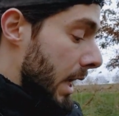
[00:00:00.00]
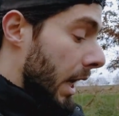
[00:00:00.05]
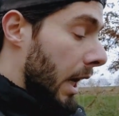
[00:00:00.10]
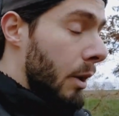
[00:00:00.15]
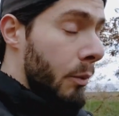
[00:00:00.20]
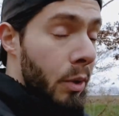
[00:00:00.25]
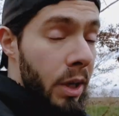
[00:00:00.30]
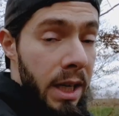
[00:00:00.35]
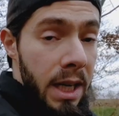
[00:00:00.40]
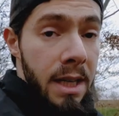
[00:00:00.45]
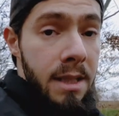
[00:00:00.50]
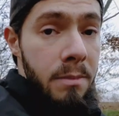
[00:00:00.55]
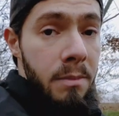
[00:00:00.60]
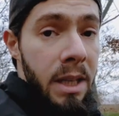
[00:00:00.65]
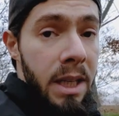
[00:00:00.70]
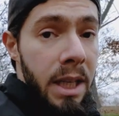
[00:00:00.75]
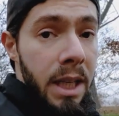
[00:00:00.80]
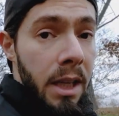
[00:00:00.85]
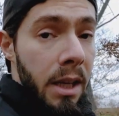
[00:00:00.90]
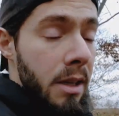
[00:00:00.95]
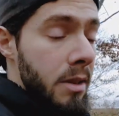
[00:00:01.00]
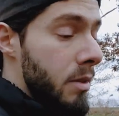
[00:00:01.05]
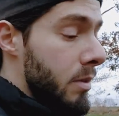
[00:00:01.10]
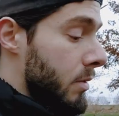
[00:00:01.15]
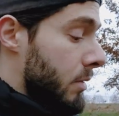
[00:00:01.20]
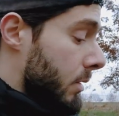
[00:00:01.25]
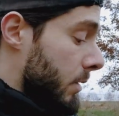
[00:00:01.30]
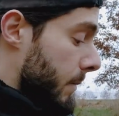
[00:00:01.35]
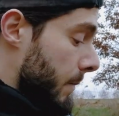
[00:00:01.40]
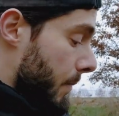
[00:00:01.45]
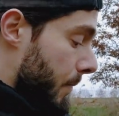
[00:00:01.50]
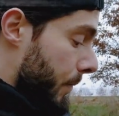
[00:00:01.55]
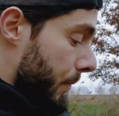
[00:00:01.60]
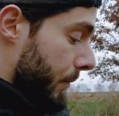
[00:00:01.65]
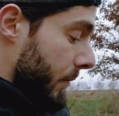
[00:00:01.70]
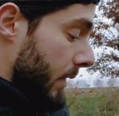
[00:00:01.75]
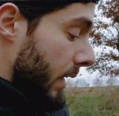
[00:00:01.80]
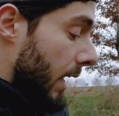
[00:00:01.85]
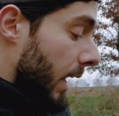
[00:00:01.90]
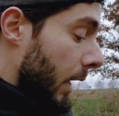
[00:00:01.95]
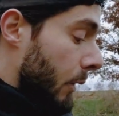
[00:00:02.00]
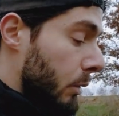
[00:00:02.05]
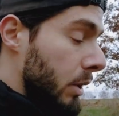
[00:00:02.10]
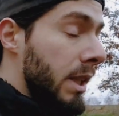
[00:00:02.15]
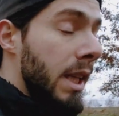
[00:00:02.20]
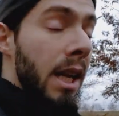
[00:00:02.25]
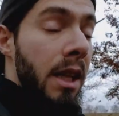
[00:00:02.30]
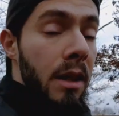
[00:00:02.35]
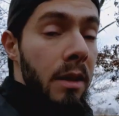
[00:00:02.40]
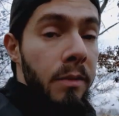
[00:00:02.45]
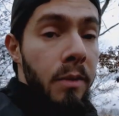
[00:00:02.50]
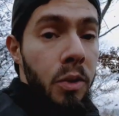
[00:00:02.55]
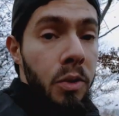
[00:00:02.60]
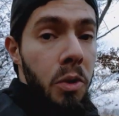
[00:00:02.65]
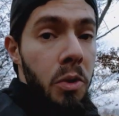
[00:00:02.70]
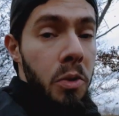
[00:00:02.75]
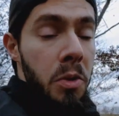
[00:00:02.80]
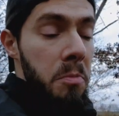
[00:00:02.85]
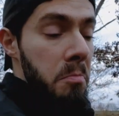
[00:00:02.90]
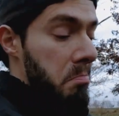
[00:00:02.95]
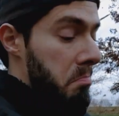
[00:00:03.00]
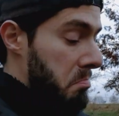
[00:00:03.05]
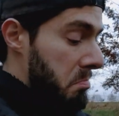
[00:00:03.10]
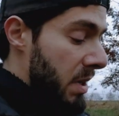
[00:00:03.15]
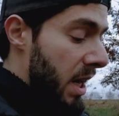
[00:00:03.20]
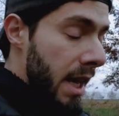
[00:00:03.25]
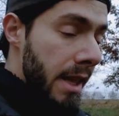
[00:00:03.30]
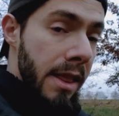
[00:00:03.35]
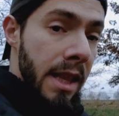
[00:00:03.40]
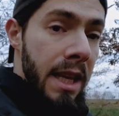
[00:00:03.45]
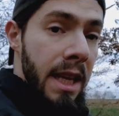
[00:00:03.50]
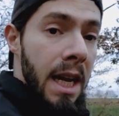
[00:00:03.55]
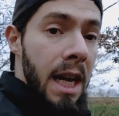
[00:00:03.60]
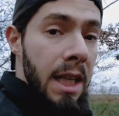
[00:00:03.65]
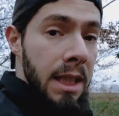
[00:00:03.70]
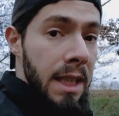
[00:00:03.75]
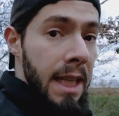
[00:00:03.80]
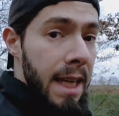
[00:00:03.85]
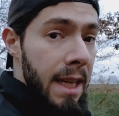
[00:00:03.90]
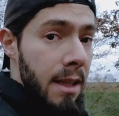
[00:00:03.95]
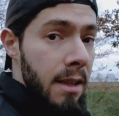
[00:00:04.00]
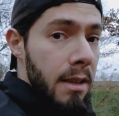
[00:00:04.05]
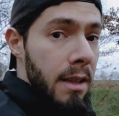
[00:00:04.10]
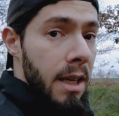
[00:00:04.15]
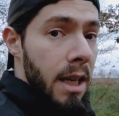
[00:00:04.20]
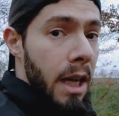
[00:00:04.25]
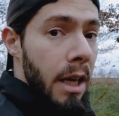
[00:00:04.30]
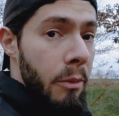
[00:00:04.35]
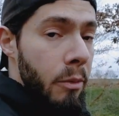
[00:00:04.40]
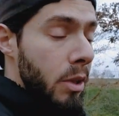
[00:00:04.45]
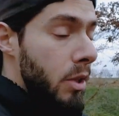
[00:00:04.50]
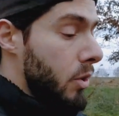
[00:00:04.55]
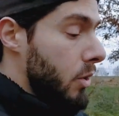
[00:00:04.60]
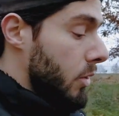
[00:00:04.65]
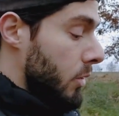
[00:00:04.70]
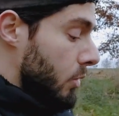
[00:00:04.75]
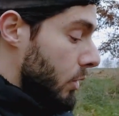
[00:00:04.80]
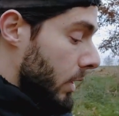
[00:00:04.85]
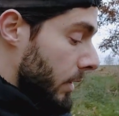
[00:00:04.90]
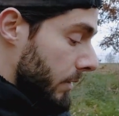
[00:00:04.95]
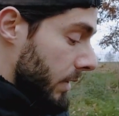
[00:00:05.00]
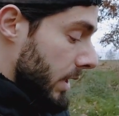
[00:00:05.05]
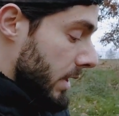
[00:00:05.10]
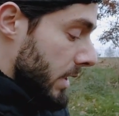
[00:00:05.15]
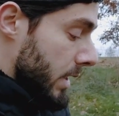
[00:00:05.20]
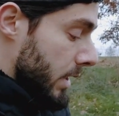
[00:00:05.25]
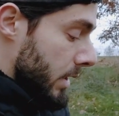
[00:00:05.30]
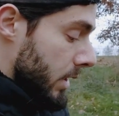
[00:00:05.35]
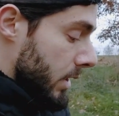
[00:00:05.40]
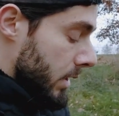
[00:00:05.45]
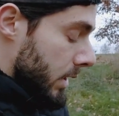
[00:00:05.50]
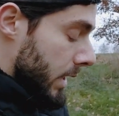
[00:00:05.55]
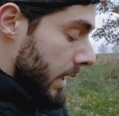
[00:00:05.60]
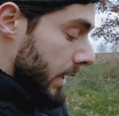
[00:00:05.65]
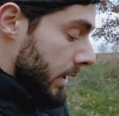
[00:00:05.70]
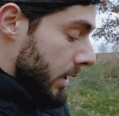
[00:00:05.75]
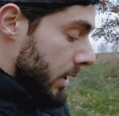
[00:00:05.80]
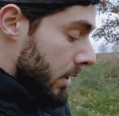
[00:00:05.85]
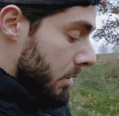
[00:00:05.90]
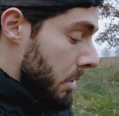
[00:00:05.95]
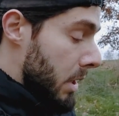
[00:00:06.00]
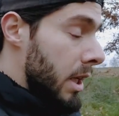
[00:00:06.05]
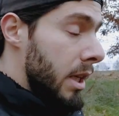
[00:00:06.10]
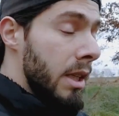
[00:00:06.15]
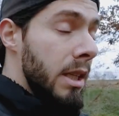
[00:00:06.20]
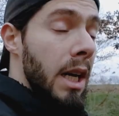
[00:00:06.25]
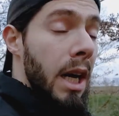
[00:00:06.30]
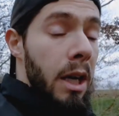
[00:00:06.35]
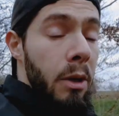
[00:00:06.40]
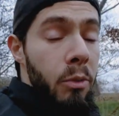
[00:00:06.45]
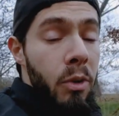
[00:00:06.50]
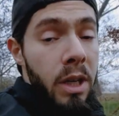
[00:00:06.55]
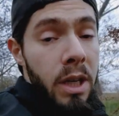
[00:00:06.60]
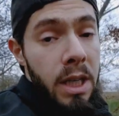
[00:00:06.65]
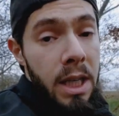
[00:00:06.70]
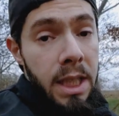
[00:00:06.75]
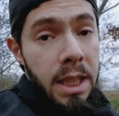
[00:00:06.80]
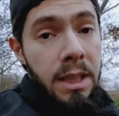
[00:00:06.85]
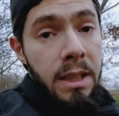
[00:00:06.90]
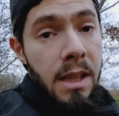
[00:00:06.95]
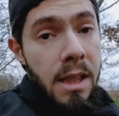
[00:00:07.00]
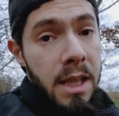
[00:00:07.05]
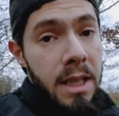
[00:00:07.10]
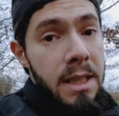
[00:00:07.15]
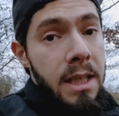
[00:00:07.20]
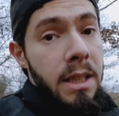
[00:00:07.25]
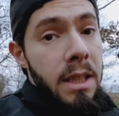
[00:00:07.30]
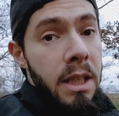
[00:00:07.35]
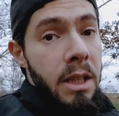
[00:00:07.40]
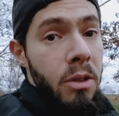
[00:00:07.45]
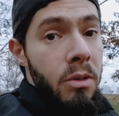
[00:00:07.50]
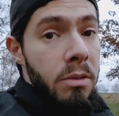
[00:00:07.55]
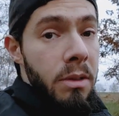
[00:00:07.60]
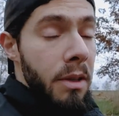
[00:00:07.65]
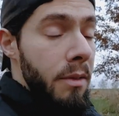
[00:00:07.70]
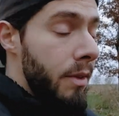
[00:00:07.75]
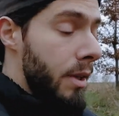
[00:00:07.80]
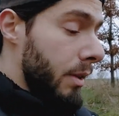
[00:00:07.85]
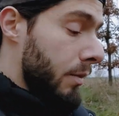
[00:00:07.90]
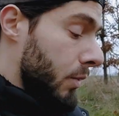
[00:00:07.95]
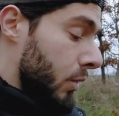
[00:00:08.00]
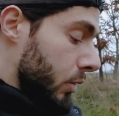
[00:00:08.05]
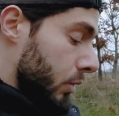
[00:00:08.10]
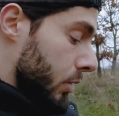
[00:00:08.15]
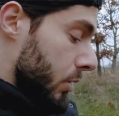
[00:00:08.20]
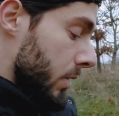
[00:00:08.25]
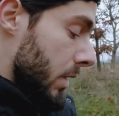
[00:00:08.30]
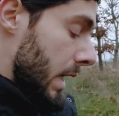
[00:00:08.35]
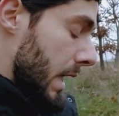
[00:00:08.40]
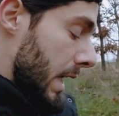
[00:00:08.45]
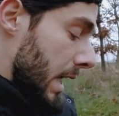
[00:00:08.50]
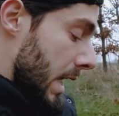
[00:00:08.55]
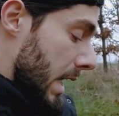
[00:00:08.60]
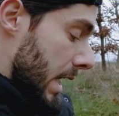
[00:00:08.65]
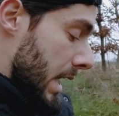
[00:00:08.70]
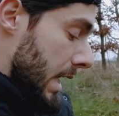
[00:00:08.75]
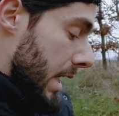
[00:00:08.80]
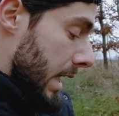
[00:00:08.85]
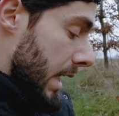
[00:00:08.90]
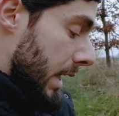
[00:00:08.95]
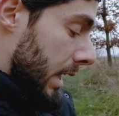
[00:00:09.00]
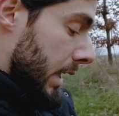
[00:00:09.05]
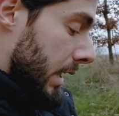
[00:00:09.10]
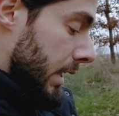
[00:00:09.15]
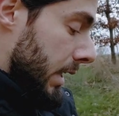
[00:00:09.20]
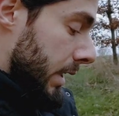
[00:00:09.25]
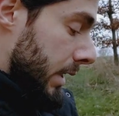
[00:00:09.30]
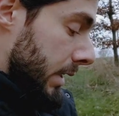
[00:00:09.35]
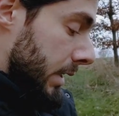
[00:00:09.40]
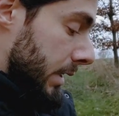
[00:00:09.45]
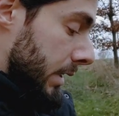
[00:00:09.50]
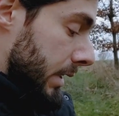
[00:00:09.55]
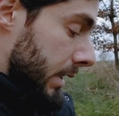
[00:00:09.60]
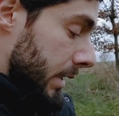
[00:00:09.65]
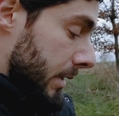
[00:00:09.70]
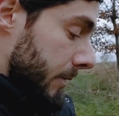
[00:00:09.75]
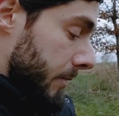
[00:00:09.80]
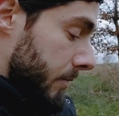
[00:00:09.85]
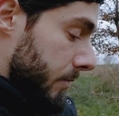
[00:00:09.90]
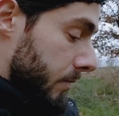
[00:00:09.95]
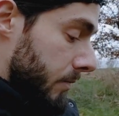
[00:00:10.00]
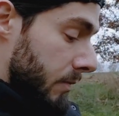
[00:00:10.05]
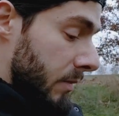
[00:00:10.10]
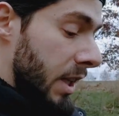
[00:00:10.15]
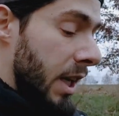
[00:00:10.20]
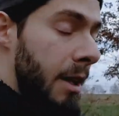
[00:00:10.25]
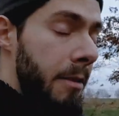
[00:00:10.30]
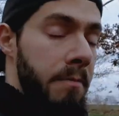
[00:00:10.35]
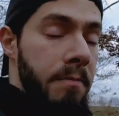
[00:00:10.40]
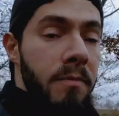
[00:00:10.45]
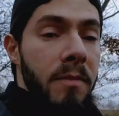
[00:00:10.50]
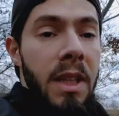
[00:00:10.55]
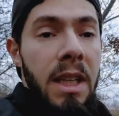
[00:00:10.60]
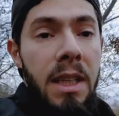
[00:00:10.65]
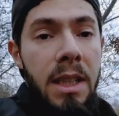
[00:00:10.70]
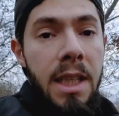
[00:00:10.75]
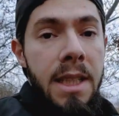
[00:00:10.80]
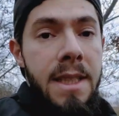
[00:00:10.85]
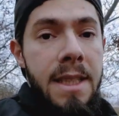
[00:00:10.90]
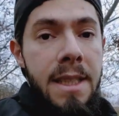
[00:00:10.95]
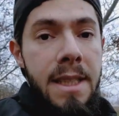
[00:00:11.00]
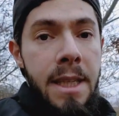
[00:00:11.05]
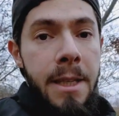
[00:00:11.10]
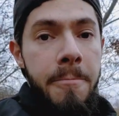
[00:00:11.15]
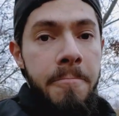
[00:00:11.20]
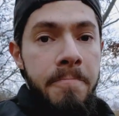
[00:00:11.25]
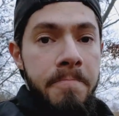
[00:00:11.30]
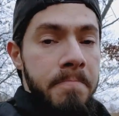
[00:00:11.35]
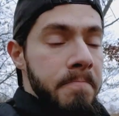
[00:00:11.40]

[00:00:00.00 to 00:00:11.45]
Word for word: I will raise my ISO, I will take the photos, I think handheld, I will show you everything right now. I will write the setting of every photo and yeah, let's see.